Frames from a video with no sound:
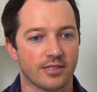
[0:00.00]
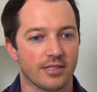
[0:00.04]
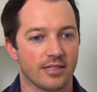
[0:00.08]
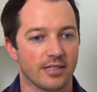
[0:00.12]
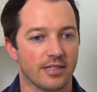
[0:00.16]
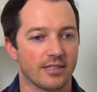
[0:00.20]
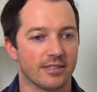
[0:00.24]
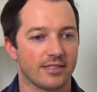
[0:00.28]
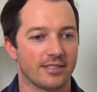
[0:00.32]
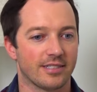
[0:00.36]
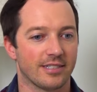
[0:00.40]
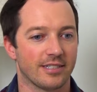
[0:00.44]

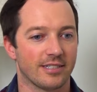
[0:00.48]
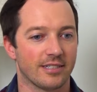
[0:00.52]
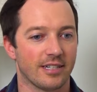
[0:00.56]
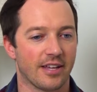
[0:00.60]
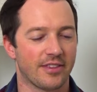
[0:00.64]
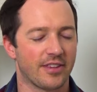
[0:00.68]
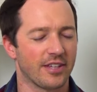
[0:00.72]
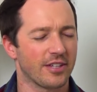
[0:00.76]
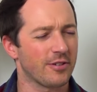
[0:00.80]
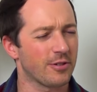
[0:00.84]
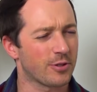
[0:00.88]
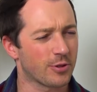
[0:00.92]
to I
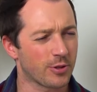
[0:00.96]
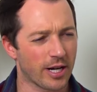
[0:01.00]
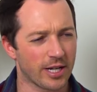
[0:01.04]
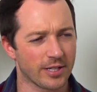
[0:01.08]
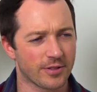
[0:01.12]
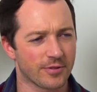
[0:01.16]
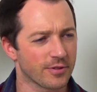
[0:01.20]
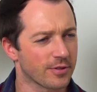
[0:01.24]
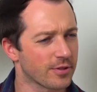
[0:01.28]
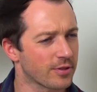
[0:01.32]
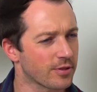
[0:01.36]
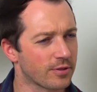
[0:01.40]
think you
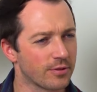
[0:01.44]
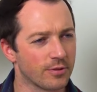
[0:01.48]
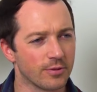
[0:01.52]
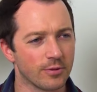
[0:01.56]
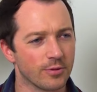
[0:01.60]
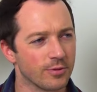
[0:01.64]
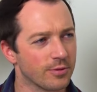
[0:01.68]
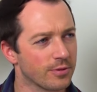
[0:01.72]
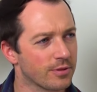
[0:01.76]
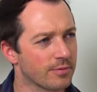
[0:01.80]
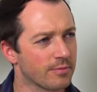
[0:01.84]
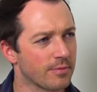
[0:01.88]
transferred
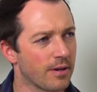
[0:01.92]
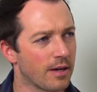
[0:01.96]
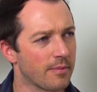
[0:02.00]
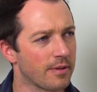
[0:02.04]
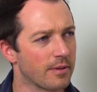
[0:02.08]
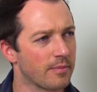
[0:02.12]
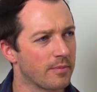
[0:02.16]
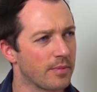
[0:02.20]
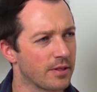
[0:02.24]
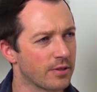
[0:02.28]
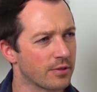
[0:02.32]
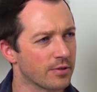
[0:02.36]
schools, maybe
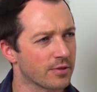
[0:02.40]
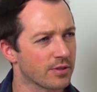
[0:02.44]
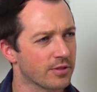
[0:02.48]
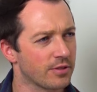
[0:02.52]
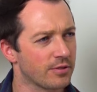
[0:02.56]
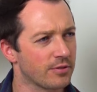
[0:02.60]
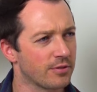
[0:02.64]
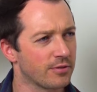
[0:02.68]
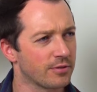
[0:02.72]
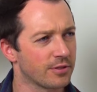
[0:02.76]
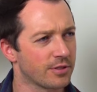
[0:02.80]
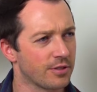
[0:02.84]
in middle
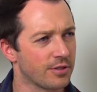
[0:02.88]
school,